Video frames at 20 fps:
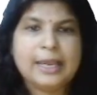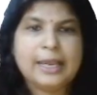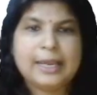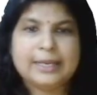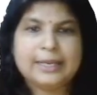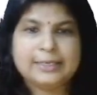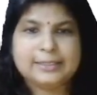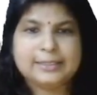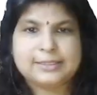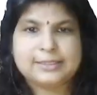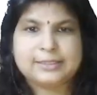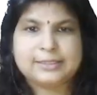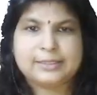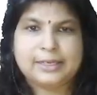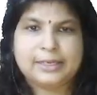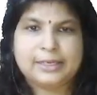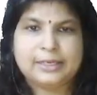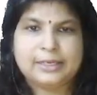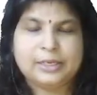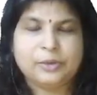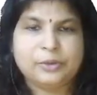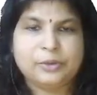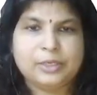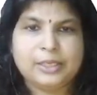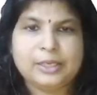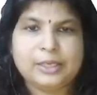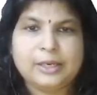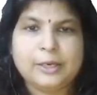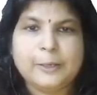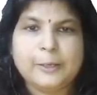I'll just write down
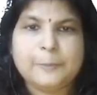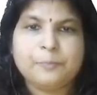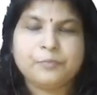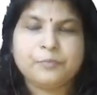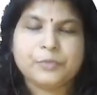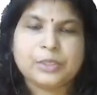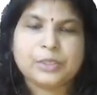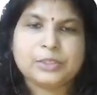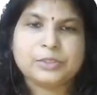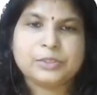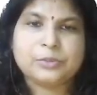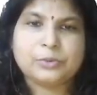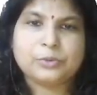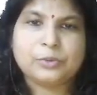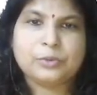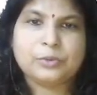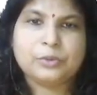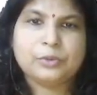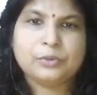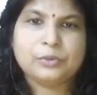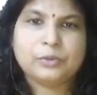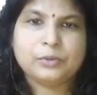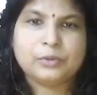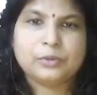here. So